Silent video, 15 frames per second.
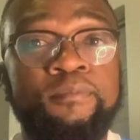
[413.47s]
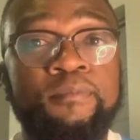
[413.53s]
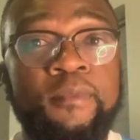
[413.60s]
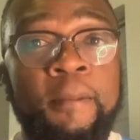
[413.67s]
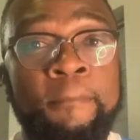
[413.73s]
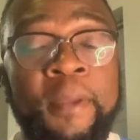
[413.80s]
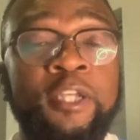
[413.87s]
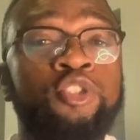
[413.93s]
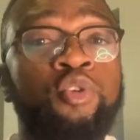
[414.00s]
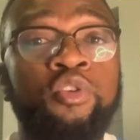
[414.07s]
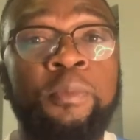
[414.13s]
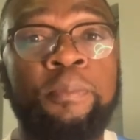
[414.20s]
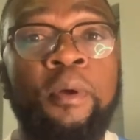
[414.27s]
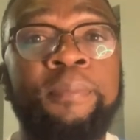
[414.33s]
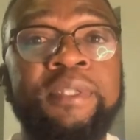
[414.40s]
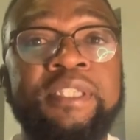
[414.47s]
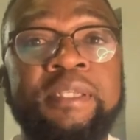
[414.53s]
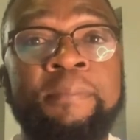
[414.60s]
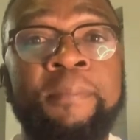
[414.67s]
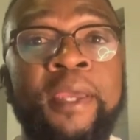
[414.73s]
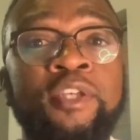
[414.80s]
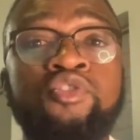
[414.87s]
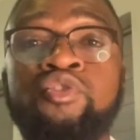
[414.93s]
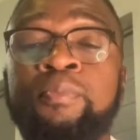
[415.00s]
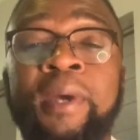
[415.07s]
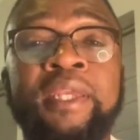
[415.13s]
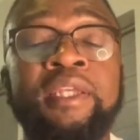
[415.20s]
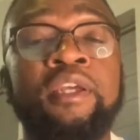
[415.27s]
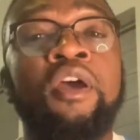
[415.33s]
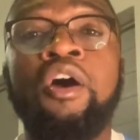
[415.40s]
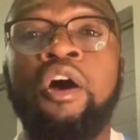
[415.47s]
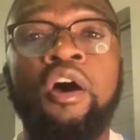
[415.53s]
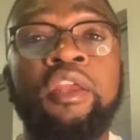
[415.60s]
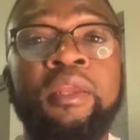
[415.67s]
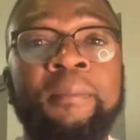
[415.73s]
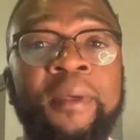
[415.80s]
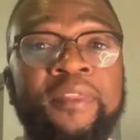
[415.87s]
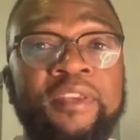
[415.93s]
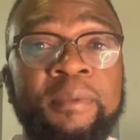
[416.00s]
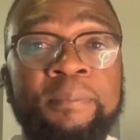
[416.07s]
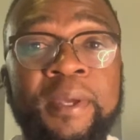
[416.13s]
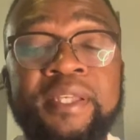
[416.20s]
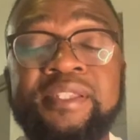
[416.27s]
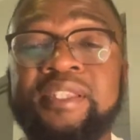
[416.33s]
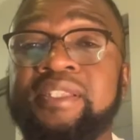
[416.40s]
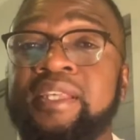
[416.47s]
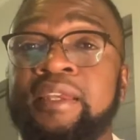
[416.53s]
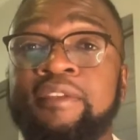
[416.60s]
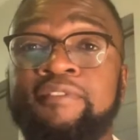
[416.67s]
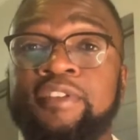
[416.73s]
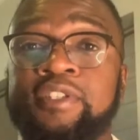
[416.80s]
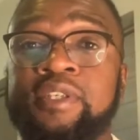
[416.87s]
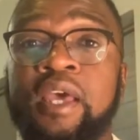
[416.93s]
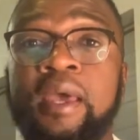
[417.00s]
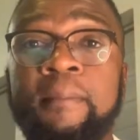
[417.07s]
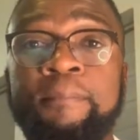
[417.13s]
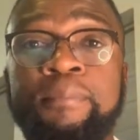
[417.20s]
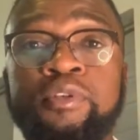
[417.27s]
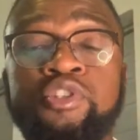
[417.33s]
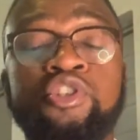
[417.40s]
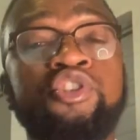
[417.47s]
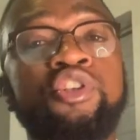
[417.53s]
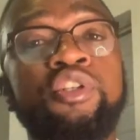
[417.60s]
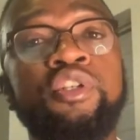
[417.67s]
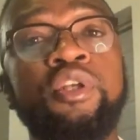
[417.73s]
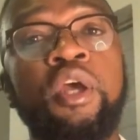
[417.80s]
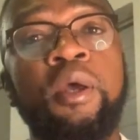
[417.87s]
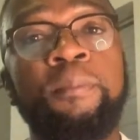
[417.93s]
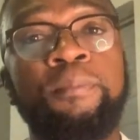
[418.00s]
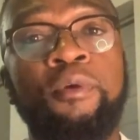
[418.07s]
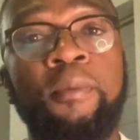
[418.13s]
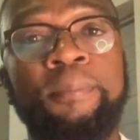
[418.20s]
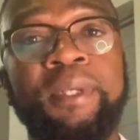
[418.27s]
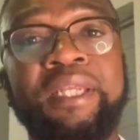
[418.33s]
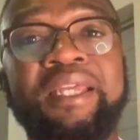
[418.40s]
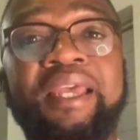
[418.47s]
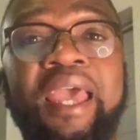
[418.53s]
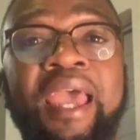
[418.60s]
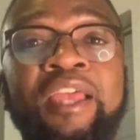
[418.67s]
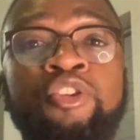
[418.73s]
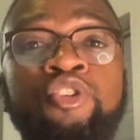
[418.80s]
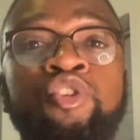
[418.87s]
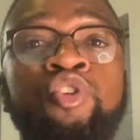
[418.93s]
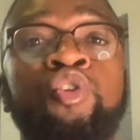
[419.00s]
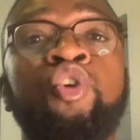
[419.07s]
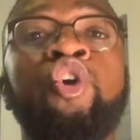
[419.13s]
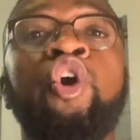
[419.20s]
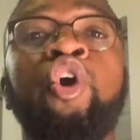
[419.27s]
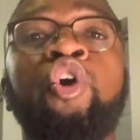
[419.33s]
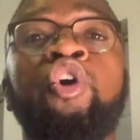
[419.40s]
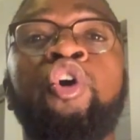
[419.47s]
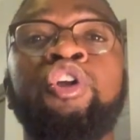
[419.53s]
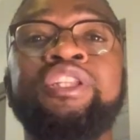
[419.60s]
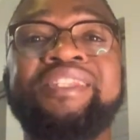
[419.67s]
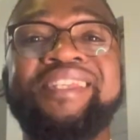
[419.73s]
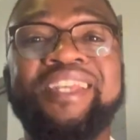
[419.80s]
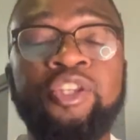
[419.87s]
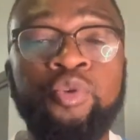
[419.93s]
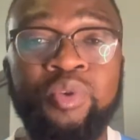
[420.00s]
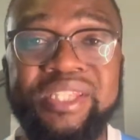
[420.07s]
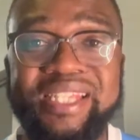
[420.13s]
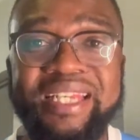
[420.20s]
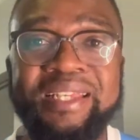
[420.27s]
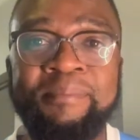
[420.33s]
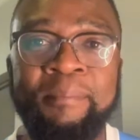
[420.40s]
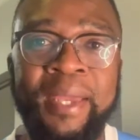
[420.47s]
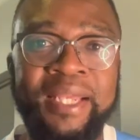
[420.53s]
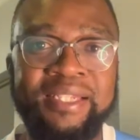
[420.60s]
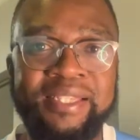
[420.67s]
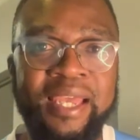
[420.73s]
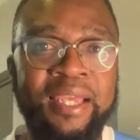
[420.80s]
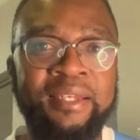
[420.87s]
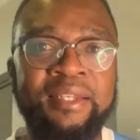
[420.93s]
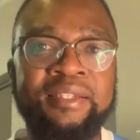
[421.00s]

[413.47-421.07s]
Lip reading: Make sure the property makes you money on a monthly basis. And if it's positioned properly and you continuously maintain it